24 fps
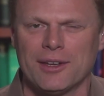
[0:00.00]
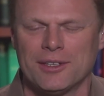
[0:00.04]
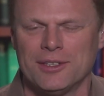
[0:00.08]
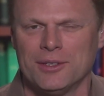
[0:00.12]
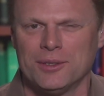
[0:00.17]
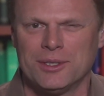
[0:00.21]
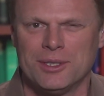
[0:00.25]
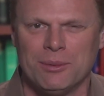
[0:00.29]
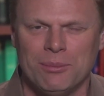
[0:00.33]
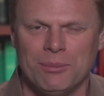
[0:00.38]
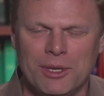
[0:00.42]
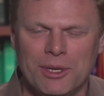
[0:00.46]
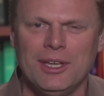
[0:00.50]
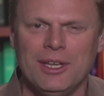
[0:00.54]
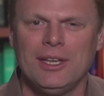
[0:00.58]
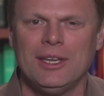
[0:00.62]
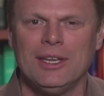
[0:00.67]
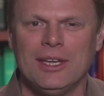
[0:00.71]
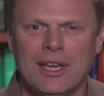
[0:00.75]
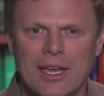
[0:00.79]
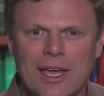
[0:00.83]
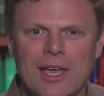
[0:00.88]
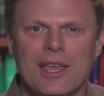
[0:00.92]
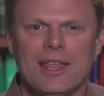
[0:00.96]
So to me,
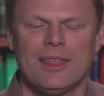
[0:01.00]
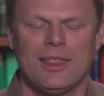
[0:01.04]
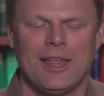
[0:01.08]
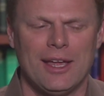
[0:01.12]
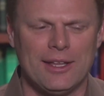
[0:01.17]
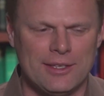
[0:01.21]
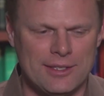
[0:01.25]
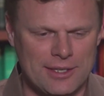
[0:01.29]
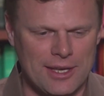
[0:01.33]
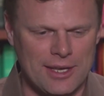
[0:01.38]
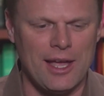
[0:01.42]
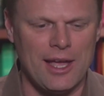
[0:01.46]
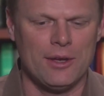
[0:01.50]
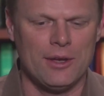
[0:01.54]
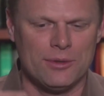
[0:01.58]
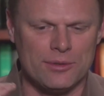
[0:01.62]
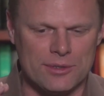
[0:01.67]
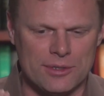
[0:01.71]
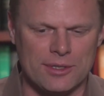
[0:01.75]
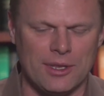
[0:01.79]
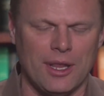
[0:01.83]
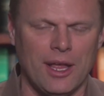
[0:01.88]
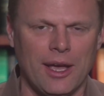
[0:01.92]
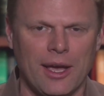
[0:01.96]
that
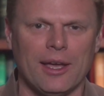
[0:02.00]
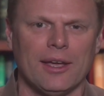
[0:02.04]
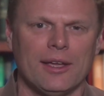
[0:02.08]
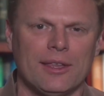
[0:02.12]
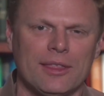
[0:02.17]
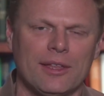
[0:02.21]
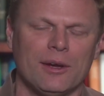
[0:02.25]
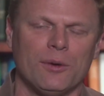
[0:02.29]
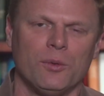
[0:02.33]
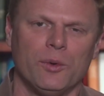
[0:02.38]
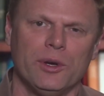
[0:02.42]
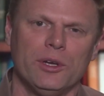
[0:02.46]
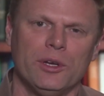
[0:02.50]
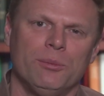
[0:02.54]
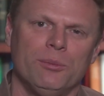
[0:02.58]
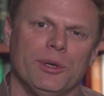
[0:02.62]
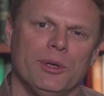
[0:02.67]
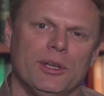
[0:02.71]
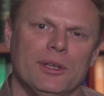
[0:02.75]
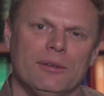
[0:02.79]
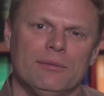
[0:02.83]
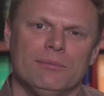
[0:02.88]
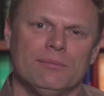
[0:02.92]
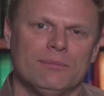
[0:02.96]
sounds like there will
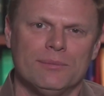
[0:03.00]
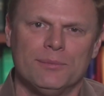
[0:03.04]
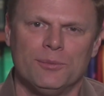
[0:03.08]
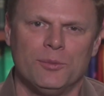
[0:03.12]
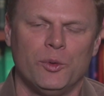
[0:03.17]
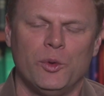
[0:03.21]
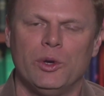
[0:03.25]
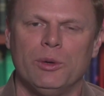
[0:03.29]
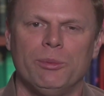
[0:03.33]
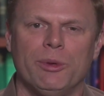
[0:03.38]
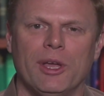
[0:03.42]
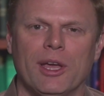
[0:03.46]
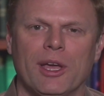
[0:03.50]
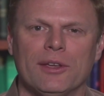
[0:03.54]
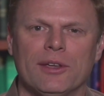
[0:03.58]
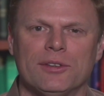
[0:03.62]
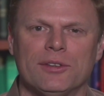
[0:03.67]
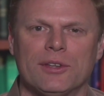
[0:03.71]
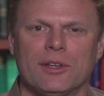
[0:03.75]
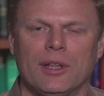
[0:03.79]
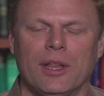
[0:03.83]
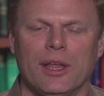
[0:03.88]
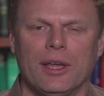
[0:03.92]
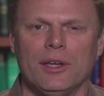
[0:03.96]
be
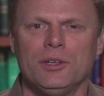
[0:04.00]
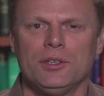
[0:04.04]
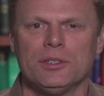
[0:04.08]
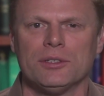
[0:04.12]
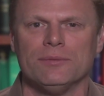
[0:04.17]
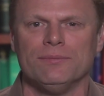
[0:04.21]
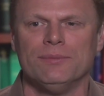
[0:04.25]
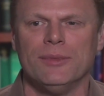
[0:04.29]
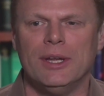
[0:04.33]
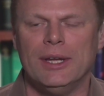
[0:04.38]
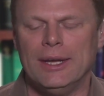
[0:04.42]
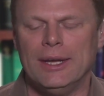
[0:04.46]
escalation.